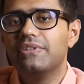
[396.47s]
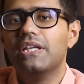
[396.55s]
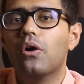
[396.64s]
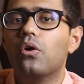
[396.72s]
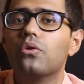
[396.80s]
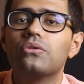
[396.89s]
the
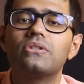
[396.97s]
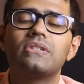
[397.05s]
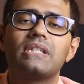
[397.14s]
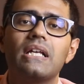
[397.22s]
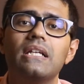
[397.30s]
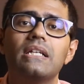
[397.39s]
host
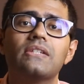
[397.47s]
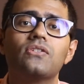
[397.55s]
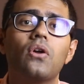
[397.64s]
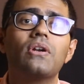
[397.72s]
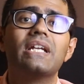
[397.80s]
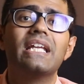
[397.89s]
cell is
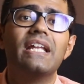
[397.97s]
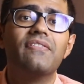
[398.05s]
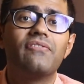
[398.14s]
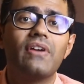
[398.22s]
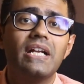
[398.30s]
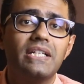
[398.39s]
already
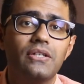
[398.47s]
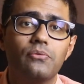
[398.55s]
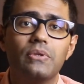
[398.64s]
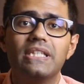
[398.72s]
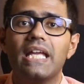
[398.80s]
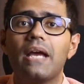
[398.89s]
infected
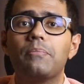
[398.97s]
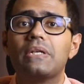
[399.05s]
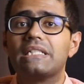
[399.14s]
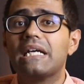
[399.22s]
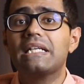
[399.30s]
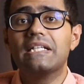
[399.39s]
with the
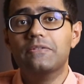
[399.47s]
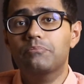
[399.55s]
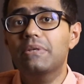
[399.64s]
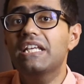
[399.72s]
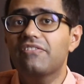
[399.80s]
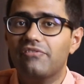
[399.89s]
hepatitis B